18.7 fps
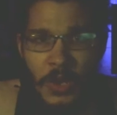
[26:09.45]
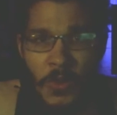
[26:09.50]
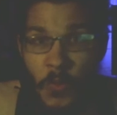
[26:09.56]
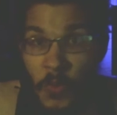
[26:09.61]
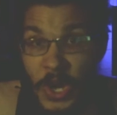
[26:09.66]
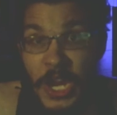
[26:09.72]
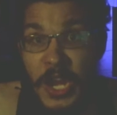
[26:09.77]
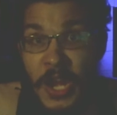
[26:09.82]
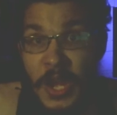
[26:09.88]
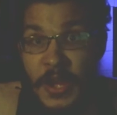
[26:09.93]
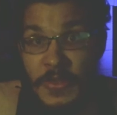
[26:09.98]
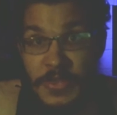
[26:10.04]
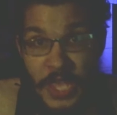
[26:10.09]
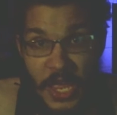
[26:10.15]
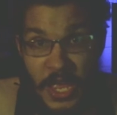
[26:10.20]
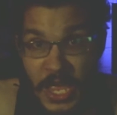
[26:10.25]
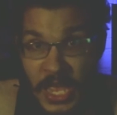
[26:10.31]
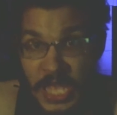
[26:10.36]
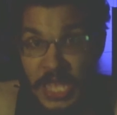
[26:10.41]
Where the
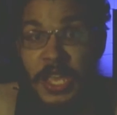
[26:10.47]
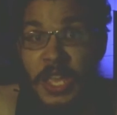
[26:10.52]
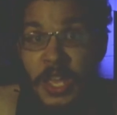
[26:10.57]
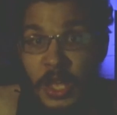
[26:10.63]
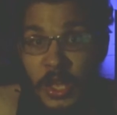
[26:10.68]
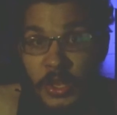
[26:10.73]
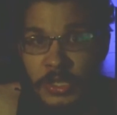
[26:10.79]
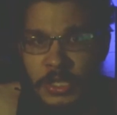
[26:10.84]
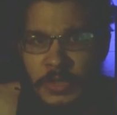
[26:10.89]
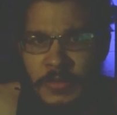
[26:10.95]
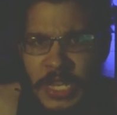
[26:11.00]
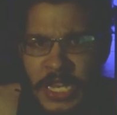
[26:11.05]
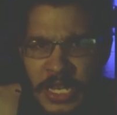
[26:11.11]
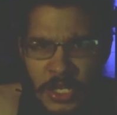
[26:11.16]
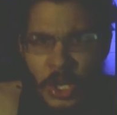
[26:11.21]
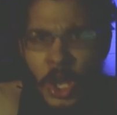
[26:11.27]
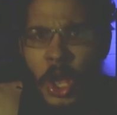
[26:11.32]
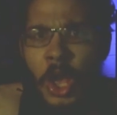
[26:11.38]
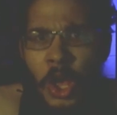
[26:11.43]
hell do we
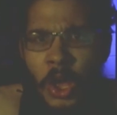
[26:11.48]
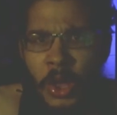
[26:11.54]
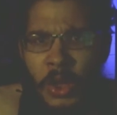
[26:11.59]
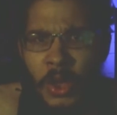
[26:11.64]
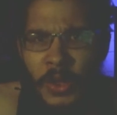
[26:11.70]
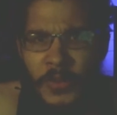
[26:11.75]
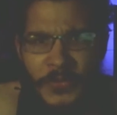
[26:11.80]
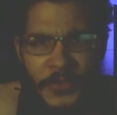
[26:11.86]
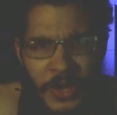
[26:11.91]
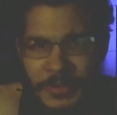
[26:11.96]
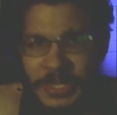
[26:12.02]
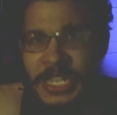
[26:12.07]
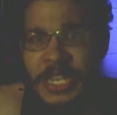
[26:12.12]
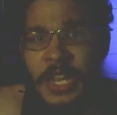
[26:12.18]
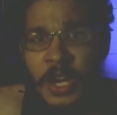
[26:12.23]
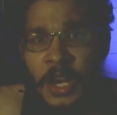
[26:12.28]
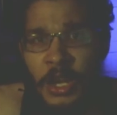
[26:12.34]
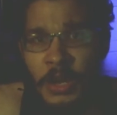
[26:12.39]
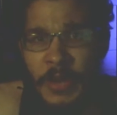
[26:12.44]
go from
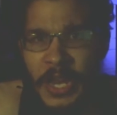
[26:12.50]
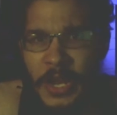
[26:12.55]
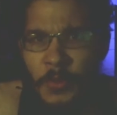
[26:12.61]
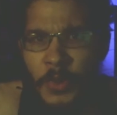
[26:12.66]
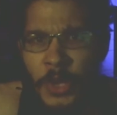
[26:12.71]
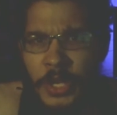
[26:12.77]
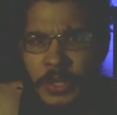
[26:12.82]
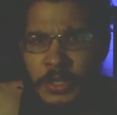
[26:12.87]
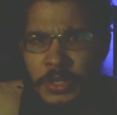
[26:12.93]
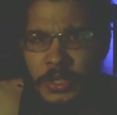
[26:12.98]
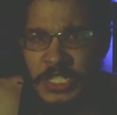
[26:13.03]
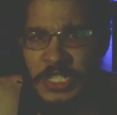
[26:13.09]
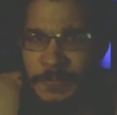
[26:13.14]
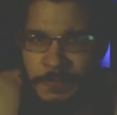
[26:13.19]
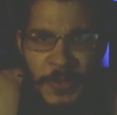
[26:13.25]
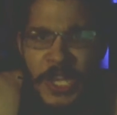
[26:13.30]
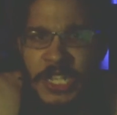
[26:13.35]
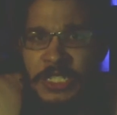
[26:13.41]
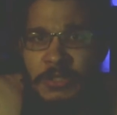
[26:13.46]
here, I wonder?
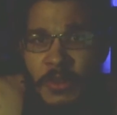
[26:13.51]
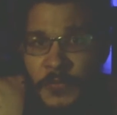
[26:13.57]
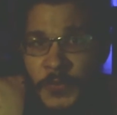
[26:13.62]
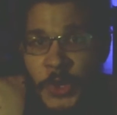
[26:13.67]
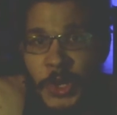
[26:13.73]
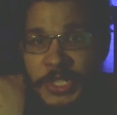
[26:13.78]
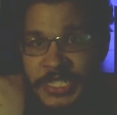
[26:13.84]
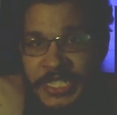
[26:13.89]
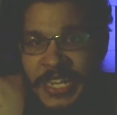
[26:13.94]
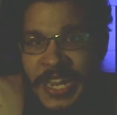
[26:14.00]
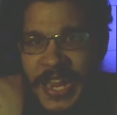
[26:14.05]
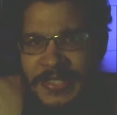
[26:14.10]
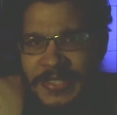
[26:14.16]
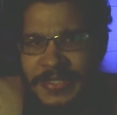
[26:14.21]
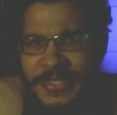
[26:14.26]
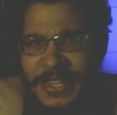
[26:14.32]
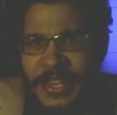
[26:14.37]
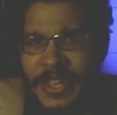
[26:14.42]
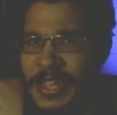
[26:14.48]
Especially with Orange
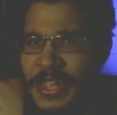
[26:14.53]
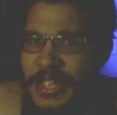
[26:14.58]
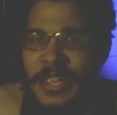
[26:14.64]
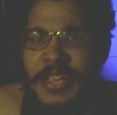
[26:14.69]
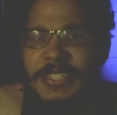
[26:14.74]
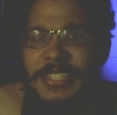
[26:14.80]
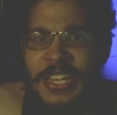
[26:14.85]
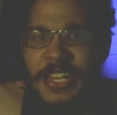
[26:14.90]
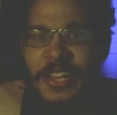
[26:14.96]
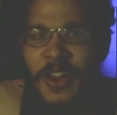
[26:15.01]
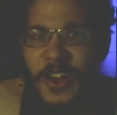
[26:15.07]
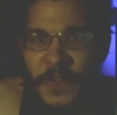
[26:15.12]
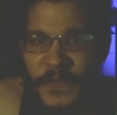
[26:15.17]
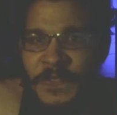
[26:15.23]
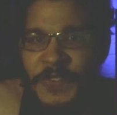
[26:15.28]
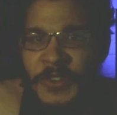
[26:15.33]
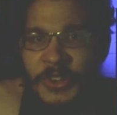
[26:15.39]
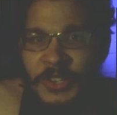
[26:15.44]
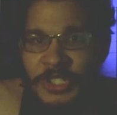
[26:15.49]
Cassidy. Is he
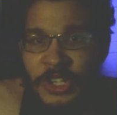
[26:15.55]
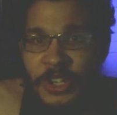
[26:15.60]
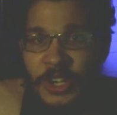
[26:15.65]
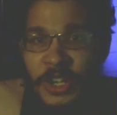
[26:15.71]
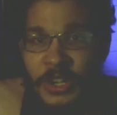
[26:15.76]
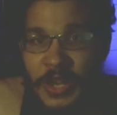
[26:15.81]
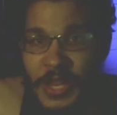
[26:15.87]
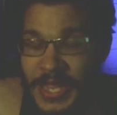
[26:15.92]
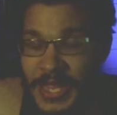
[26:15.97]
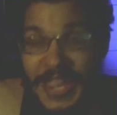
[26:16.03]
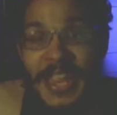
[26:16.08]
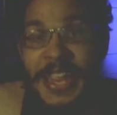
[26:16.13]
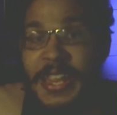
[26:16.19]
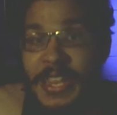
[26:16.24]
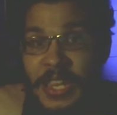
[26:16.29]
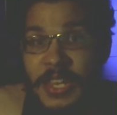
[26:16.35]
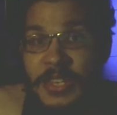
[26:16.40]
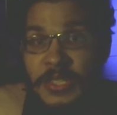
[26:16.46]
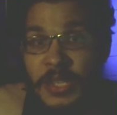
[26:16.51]
our future
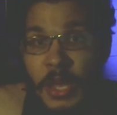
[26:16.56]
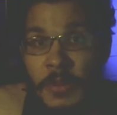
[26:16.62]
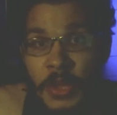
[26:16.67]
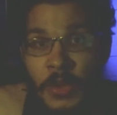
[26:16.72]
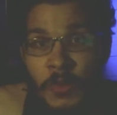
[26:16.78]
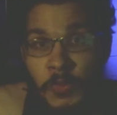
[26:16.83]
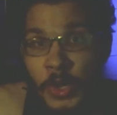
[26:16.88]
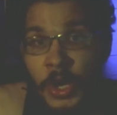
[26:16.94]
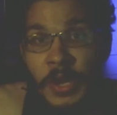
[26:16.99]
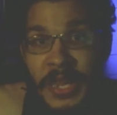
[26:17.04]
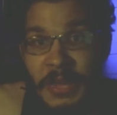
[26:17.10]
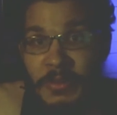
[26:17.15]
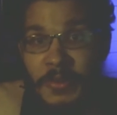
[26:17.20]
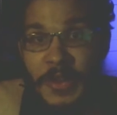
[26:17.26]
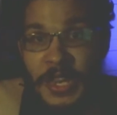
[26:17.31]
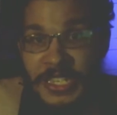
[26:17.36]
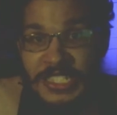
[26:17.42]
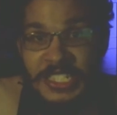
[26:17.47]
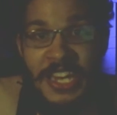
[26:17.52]
AEW World
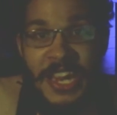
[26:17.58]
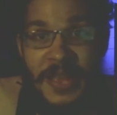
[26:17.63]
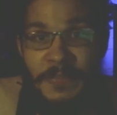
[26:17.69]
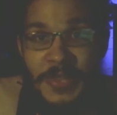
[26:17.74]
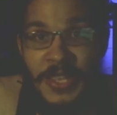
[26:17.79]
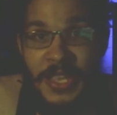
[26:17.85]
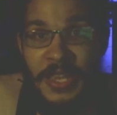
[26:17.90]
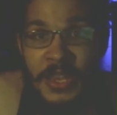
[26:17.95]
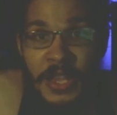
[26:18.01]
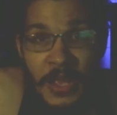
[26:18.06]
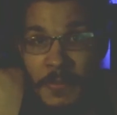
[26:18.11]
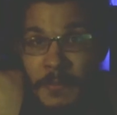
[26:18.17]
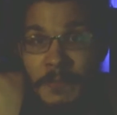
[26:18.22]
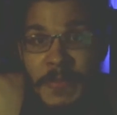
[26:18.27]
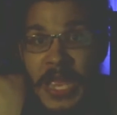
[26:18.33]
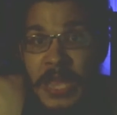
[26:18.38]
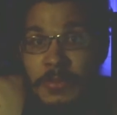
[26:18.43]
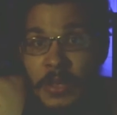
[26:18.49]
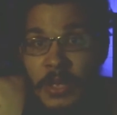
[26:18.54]
Heavyweight Champion?
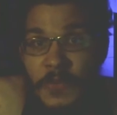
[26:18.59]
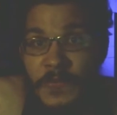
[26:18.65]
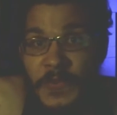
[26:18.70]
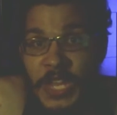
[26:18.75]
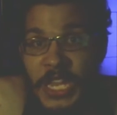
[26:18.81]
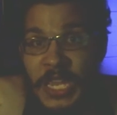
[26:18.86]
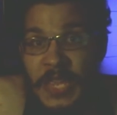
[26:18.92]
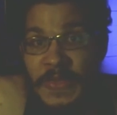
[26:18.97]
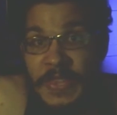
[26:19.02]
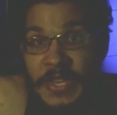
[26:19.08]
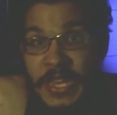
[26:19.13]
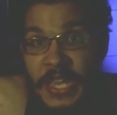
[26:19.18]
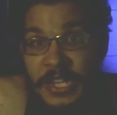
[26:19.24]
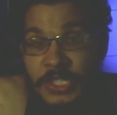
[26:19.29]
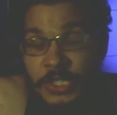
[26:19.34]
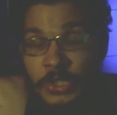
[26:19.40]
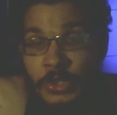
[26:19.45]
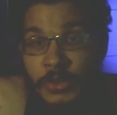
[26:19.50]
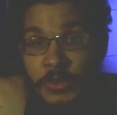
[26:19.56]
Maybe within the
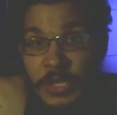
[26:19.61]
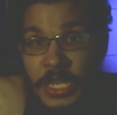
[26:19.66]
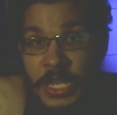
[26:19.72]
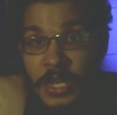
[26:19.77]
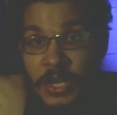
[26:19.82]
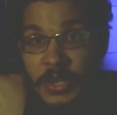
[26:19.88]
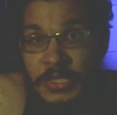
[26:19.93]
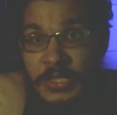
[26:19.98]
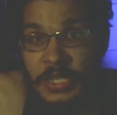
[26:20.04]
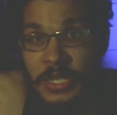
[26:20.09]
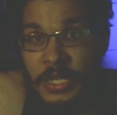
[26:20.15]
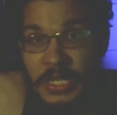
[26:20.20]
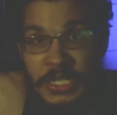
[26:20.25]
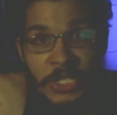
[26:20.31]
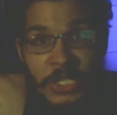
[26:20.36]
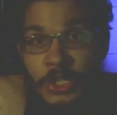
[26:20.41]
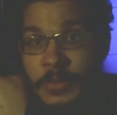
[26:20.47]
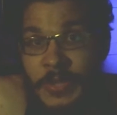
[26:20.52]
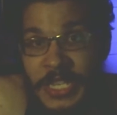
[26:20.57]
next 2 years,
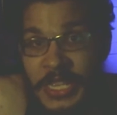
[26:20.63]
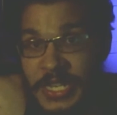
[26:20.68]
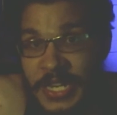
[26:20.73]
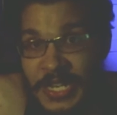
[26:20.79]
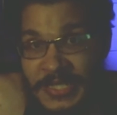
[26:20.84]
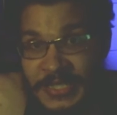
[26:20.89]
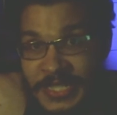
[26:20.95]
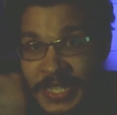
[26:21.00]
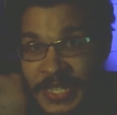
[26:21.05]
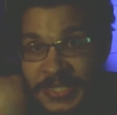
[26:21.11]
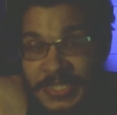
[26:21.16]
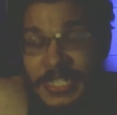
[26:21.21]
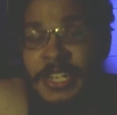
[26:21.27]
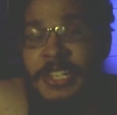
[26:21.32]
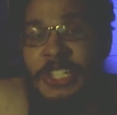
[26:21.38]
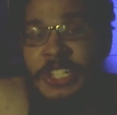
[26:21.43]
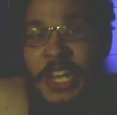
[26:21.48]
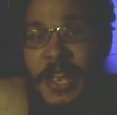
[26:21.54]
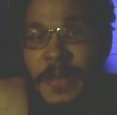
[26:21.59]
is he going to be the next
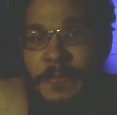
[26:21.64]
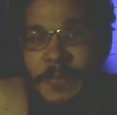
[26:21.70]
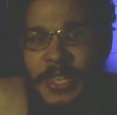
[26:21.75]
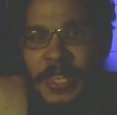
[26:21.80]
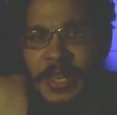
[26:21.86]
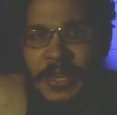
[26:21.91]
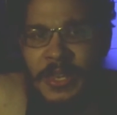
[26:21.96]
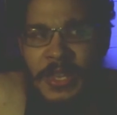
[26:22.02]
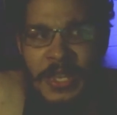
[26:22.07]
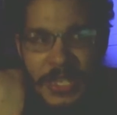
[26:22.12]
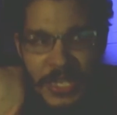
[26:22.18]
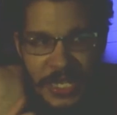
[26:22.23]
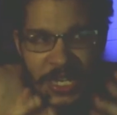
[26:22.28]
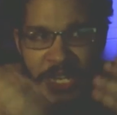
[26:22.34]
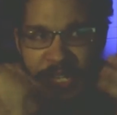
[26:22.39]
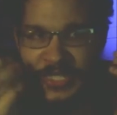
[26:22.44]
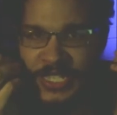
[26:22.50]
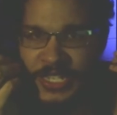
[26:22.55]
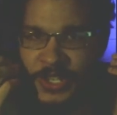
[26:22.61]
TNT Champion?
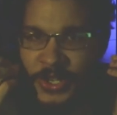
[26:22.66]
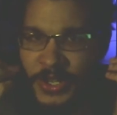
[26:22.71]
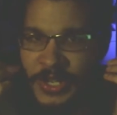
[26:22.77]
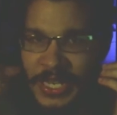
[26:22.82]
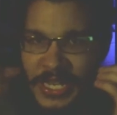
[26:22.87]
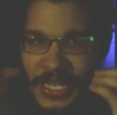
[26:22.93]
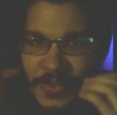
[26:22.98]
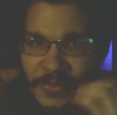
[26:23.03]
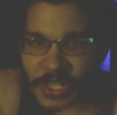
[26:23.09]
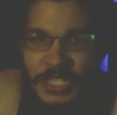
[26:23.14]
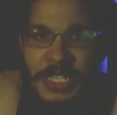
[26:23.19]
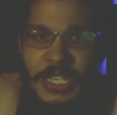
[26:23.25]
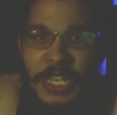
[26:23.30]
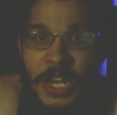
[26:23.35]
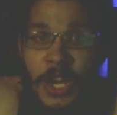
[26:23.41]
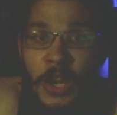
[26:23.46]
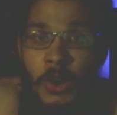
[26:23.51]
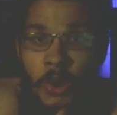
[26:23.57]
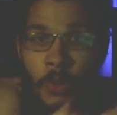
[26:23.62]
Is he going to even
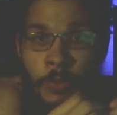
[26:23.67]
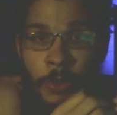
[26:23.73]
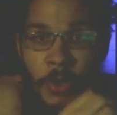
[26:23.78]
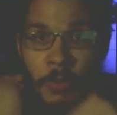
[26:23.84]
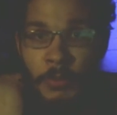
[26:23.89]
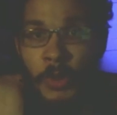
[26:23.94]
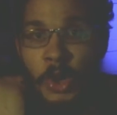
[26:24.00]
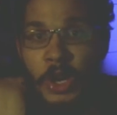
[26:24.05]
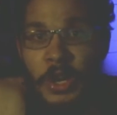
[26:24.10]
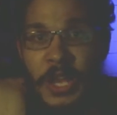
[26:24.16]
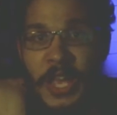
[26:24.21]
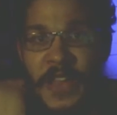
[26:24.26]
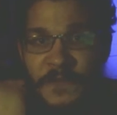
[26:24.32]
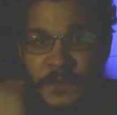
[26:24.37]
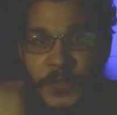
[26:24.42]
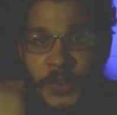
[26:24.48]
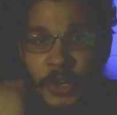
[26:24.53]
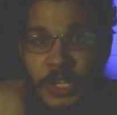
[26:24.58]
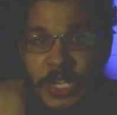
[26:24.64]
care or put more
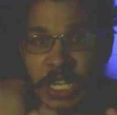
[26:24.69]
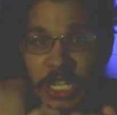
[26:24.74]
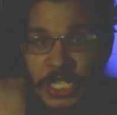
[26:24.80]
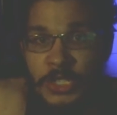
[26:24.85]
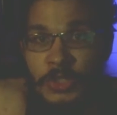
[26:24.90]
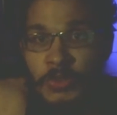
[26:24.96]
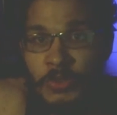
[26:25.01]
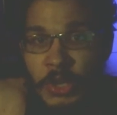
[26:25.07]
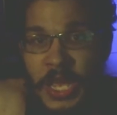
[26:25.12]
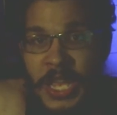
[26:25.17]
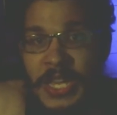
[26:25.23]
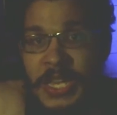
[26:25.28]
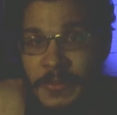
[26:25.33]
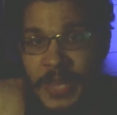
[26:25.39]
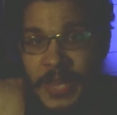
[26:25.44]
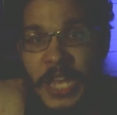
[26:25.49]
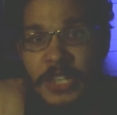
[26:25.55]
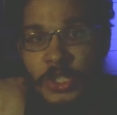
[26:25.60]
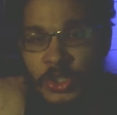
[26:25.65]
effort into any
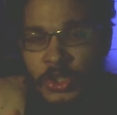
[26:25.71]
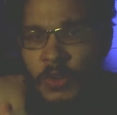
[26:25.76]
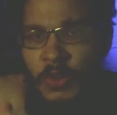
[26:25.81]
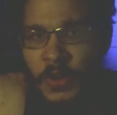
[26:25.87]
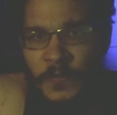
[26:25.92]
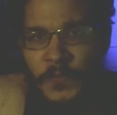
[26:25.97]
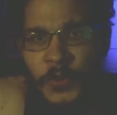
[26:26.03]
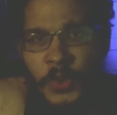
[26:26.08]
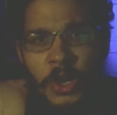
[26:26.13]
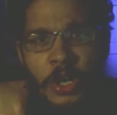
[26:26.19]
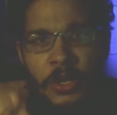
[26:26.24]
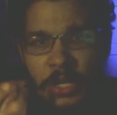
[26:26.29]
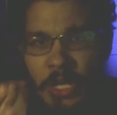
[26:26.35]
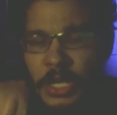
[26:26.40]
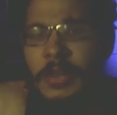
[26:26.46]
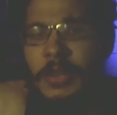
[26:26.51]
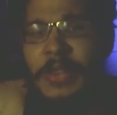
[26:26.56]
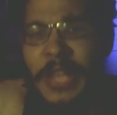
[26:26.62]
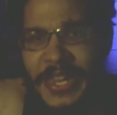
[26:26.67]
matches going forward
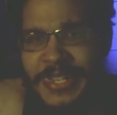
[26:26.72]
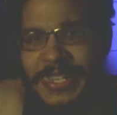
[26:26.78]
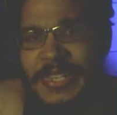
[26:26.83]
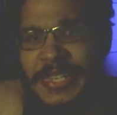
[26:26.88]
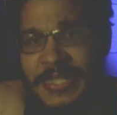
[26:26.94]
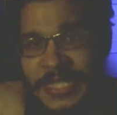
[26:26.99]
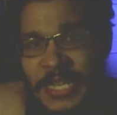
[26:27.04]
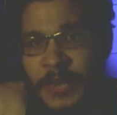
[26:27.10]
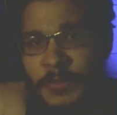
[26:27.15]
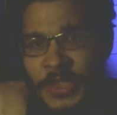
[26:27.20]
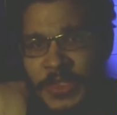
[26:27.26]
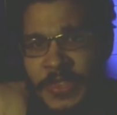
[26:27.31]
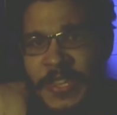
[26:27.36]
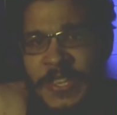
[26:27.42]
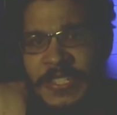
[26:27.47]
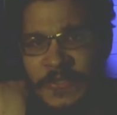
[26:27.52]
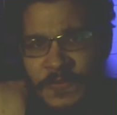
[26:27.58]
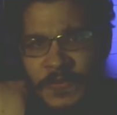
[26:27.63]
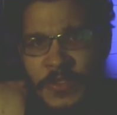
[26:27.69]
like he did with
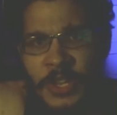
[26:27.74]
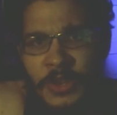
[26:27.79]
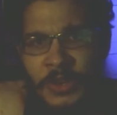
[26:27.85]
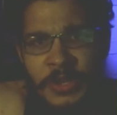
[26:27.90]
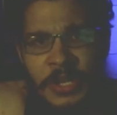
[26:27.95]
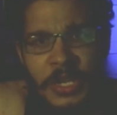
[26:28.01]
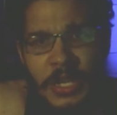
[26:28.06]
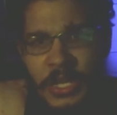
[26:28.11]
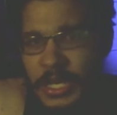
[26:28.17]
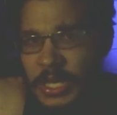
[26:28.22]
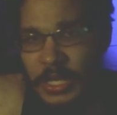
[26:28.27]
this feud?